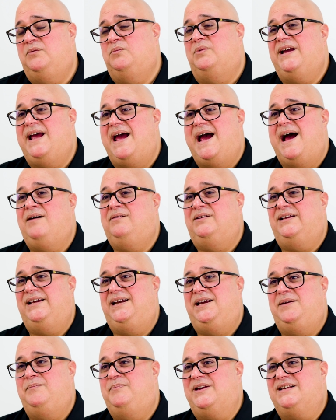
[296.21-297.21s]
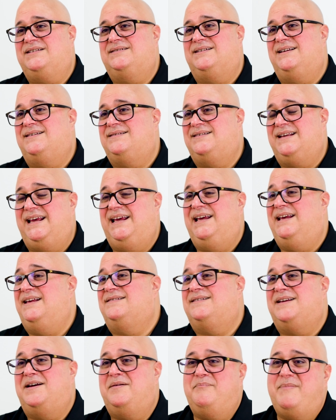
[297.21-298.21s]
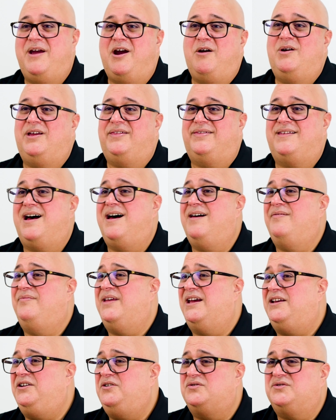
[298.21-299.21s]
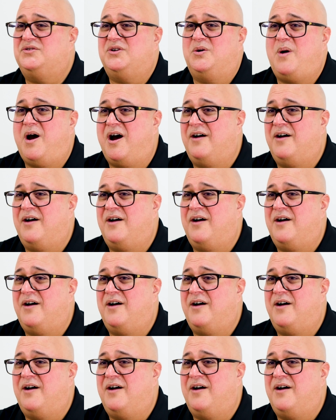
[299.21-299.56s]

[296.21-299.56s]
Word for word: In reality, business is a marathon that you so